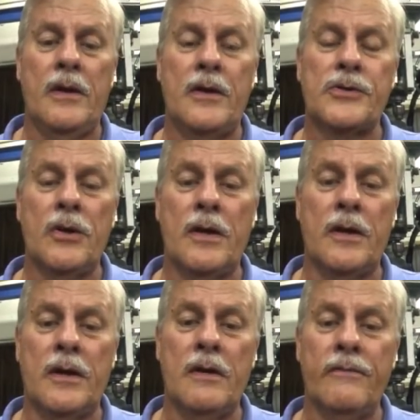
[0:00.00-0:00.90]
is going
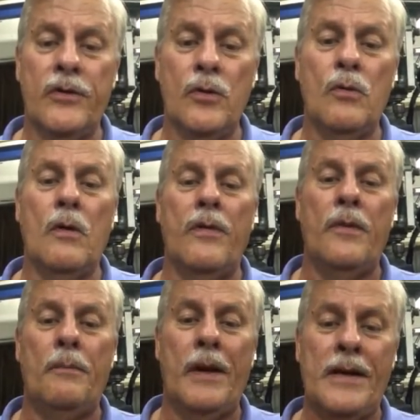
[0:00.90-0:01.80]
to give you
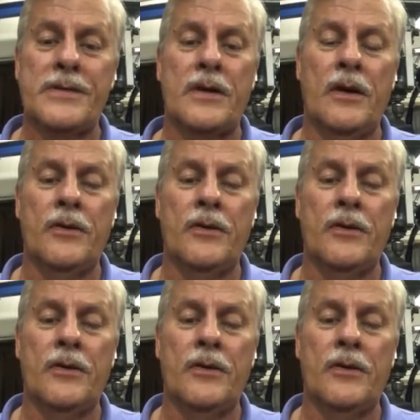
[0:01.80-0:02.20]
the basic